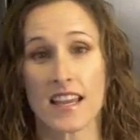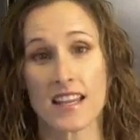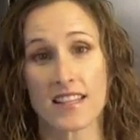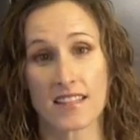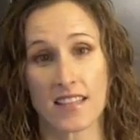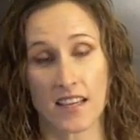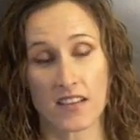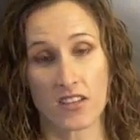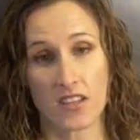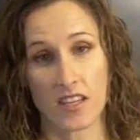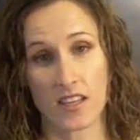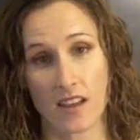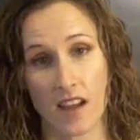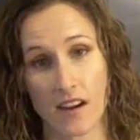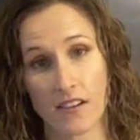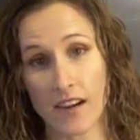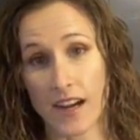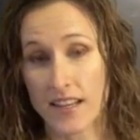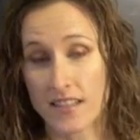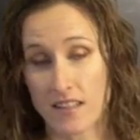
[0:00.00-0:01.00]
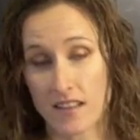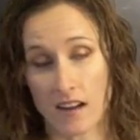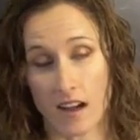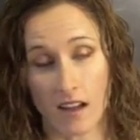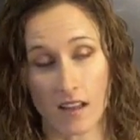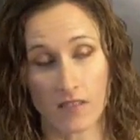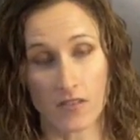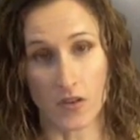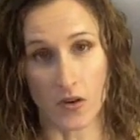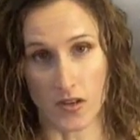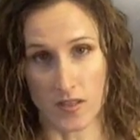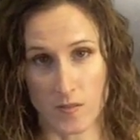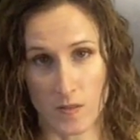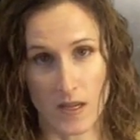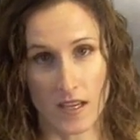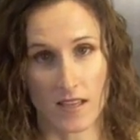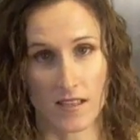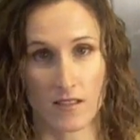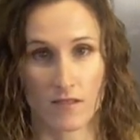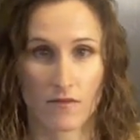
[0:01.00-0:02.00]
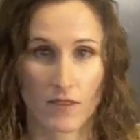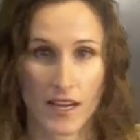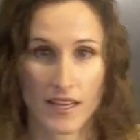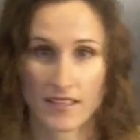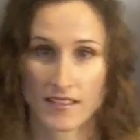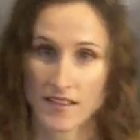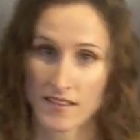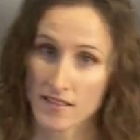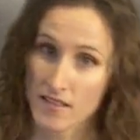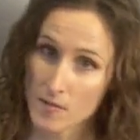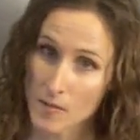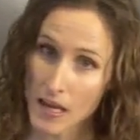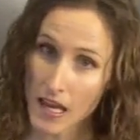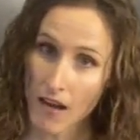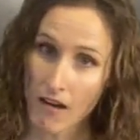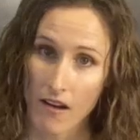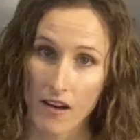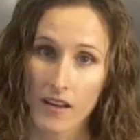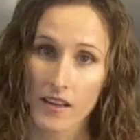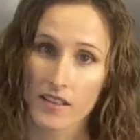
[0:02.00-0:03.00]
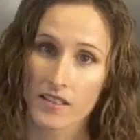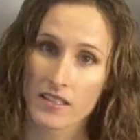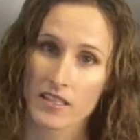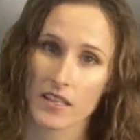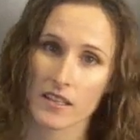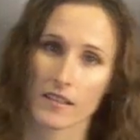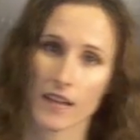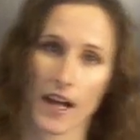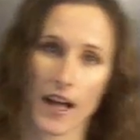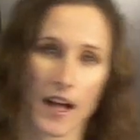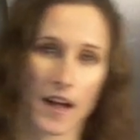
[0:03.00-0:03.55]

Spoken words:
It's actually not rice at all, of course, because rice needs to be cooked.